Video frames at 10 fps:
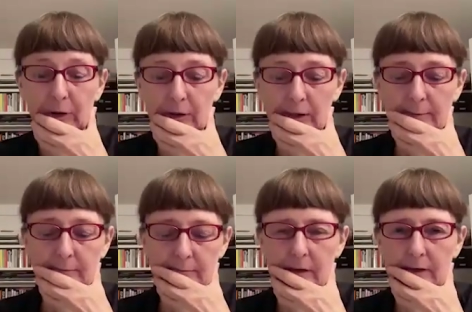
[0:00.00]
people, but,
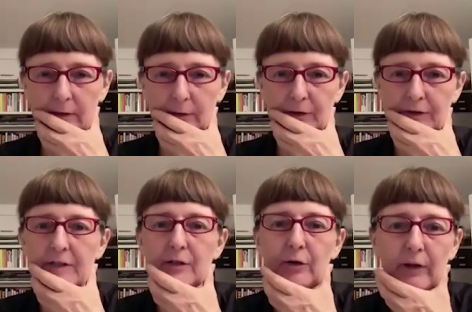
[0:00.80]
and Doc alluded
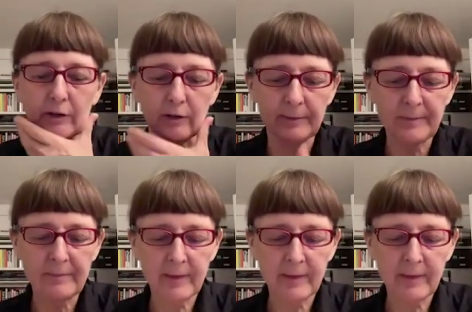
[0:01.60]
to this earlier,